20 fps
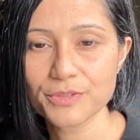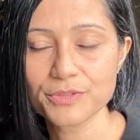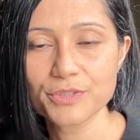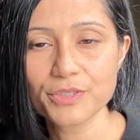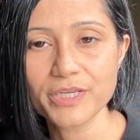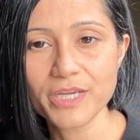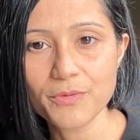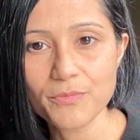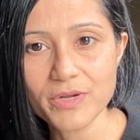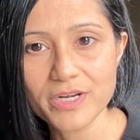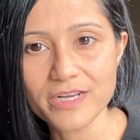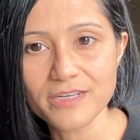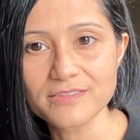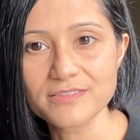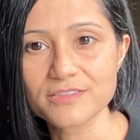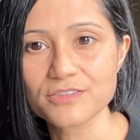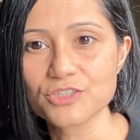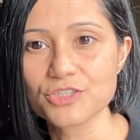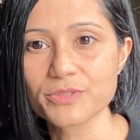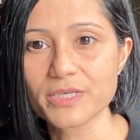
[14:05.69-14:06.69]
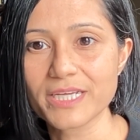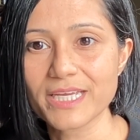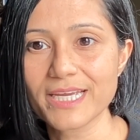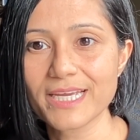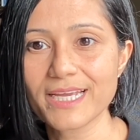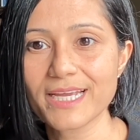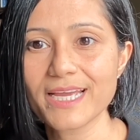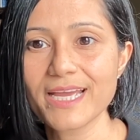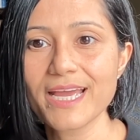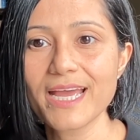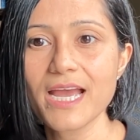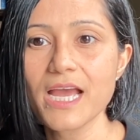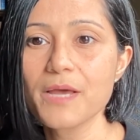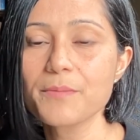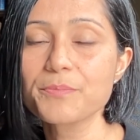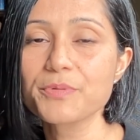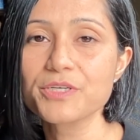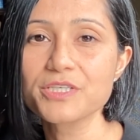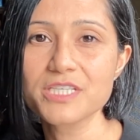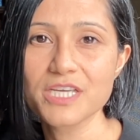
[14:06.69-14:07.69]
Look at what else they're drinking.
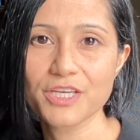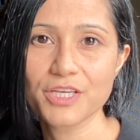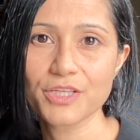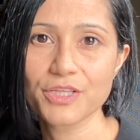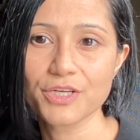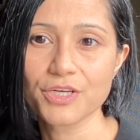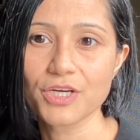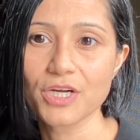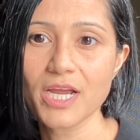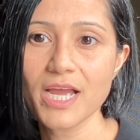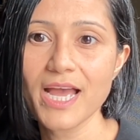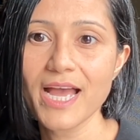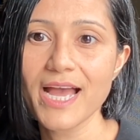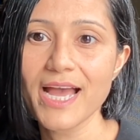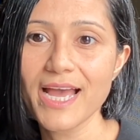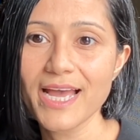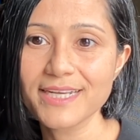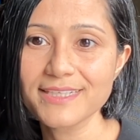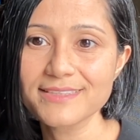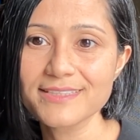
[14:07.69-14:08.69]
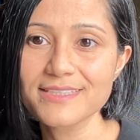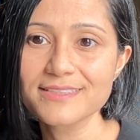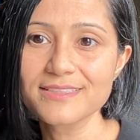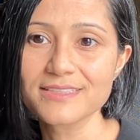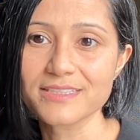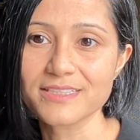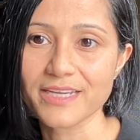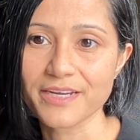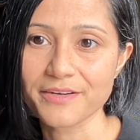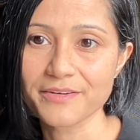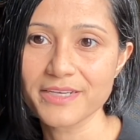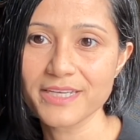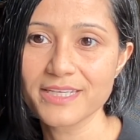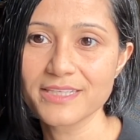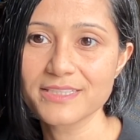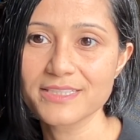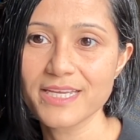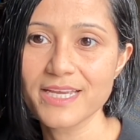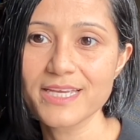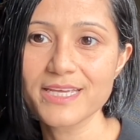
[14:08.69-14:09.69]
In particular, excess dairy
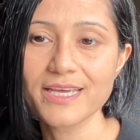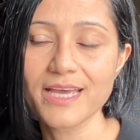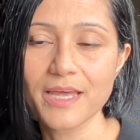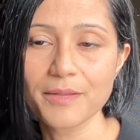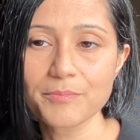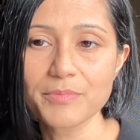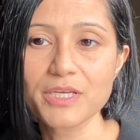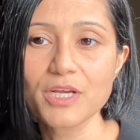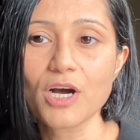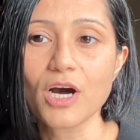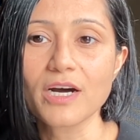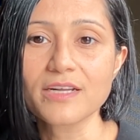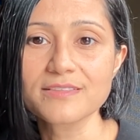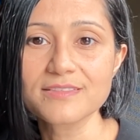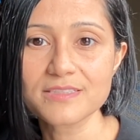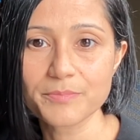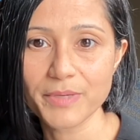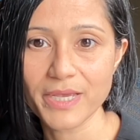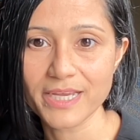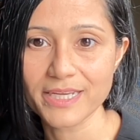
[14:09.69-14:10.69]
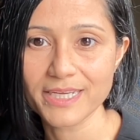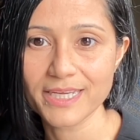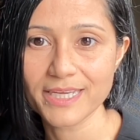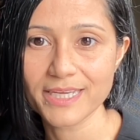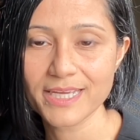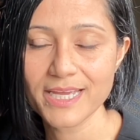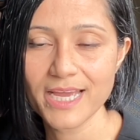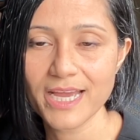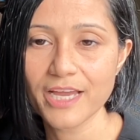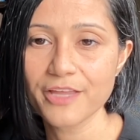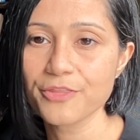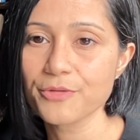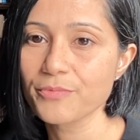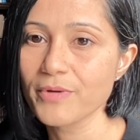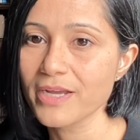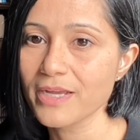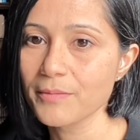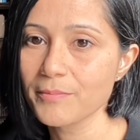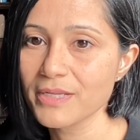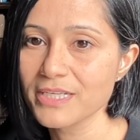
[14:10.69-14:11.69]
intake can be constipating, and the
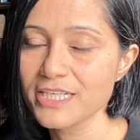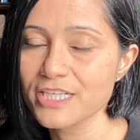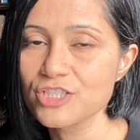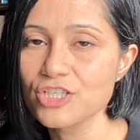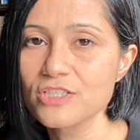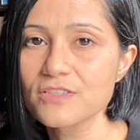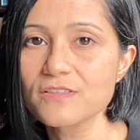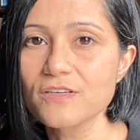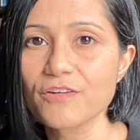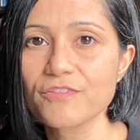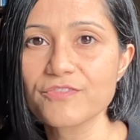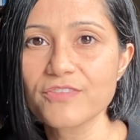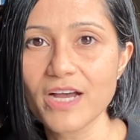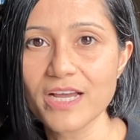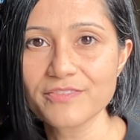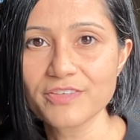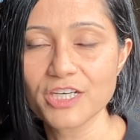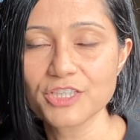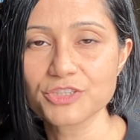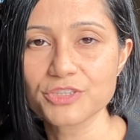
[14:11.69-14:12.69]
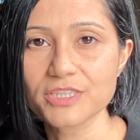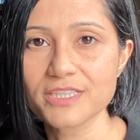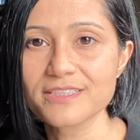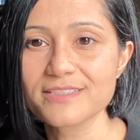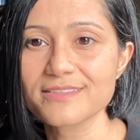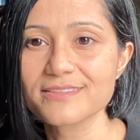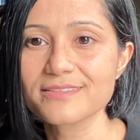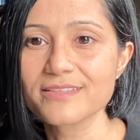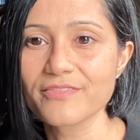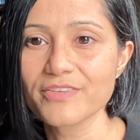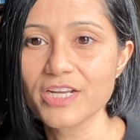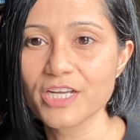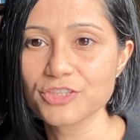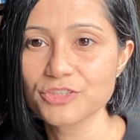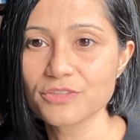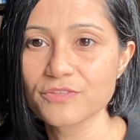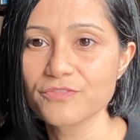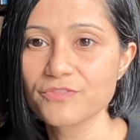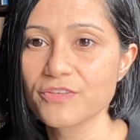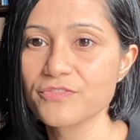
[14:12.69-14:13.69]
recommendations are 500 to
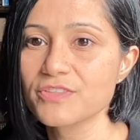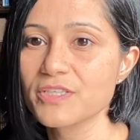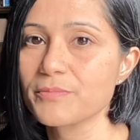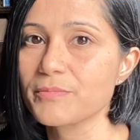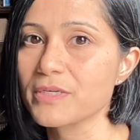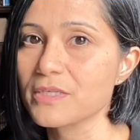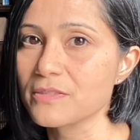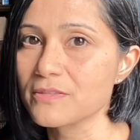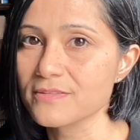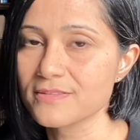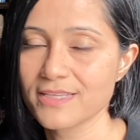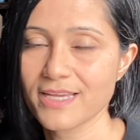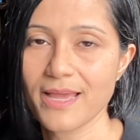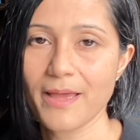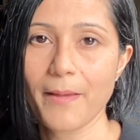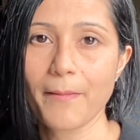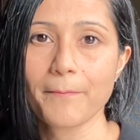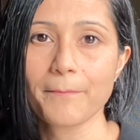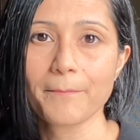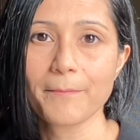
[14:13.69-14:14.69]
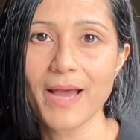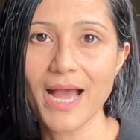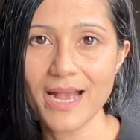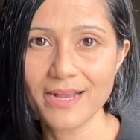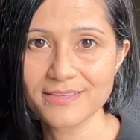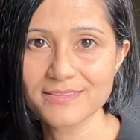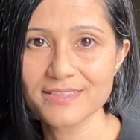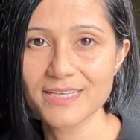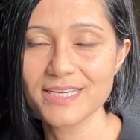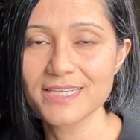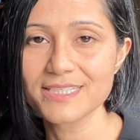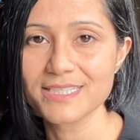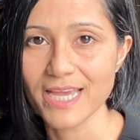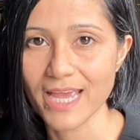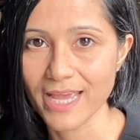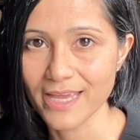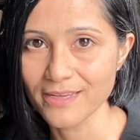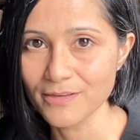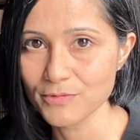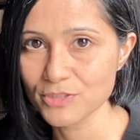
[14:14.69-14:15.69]
750 mils max a
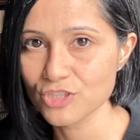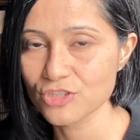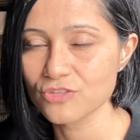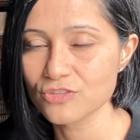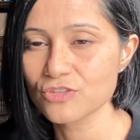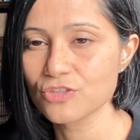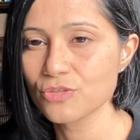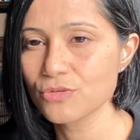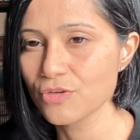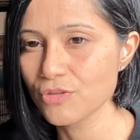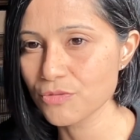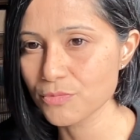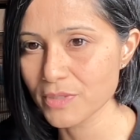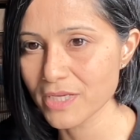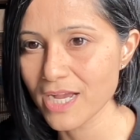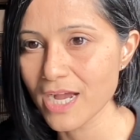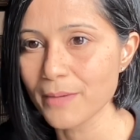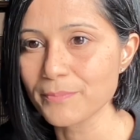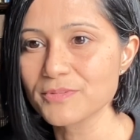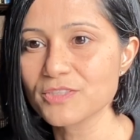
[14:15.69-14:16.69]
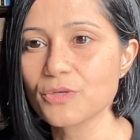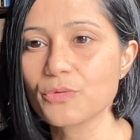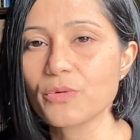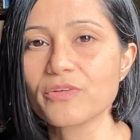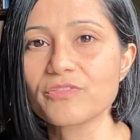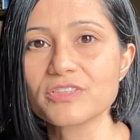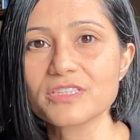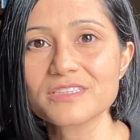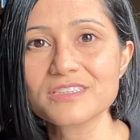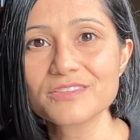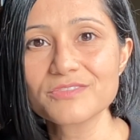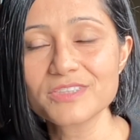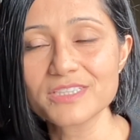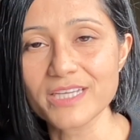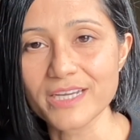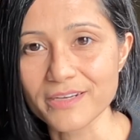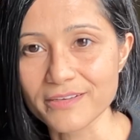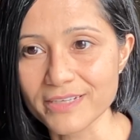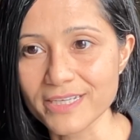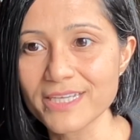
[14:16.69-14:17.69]
day, which is 2 to 3 cups equivalent of
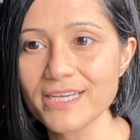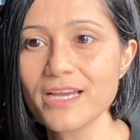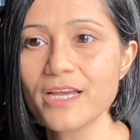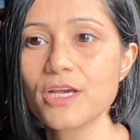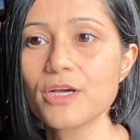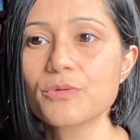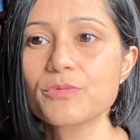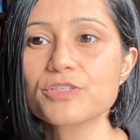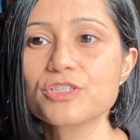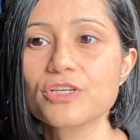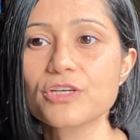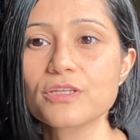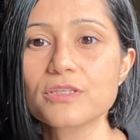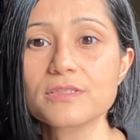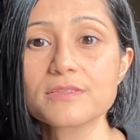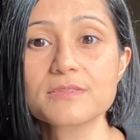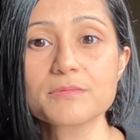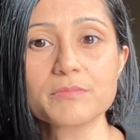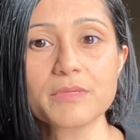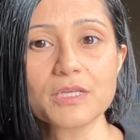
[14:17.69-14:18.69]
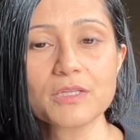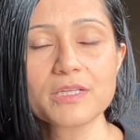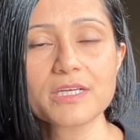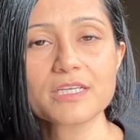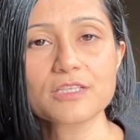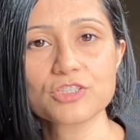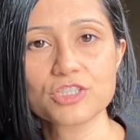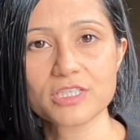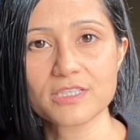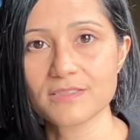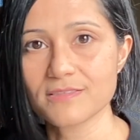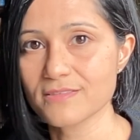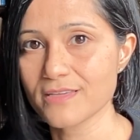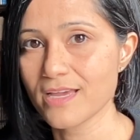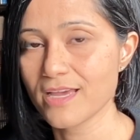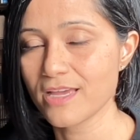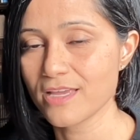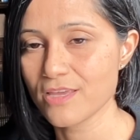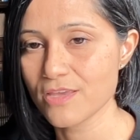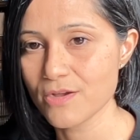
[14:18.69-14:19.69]
dairy, which includes milk, cheese,
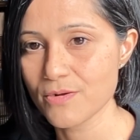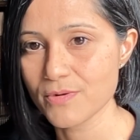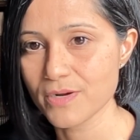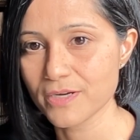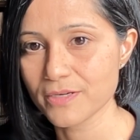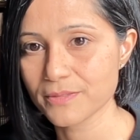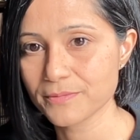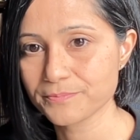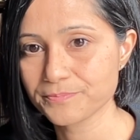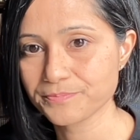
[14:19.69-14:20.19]
and yogurt.